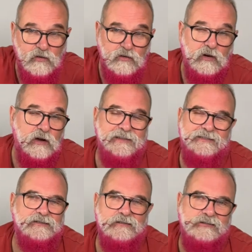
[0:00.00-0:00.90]
use. So
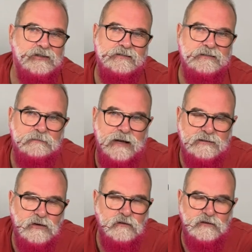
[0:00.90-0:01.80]
it's just a
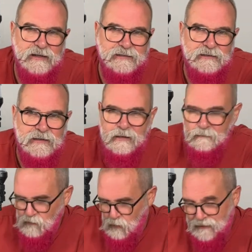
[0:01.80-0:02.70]
matter of testing
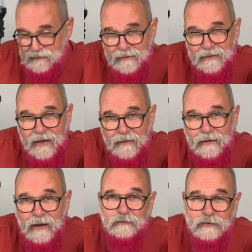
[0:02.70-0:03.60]
and writing
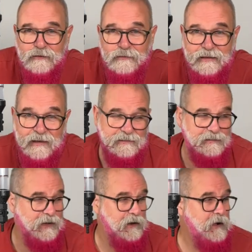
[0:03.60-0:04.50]
down everything you test,
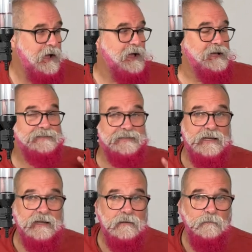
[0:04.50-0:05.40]
okay?
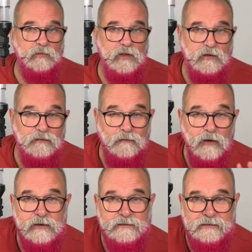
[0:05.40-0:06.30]
Second, the
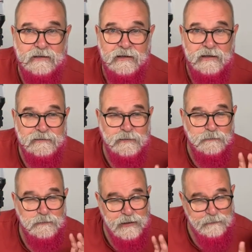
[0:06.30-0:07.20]
focusing is a
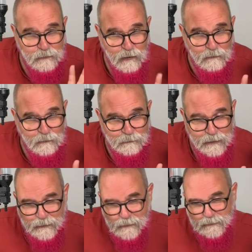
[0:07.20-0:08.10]
big problem
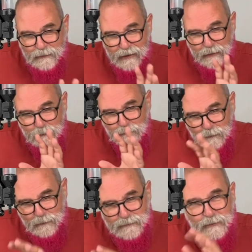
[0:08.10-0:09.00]
because you cannot
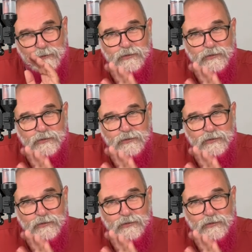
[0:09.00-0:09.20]
focus on a